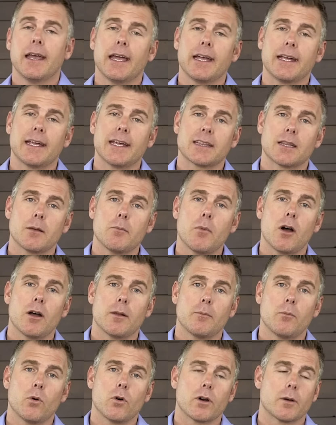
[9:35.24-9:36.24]
and get them
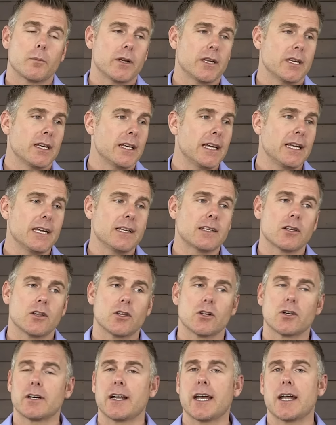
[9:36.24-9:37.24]
on board. But you need to
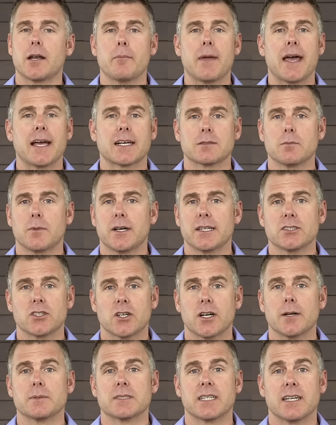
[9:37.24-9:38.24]
learn how to maximize
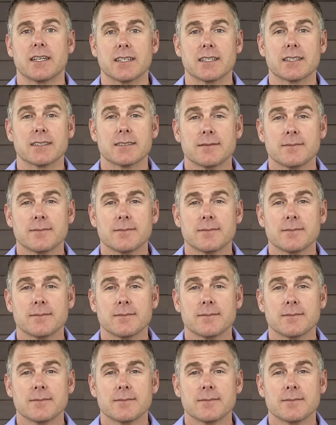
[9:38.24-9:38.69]
your upselling.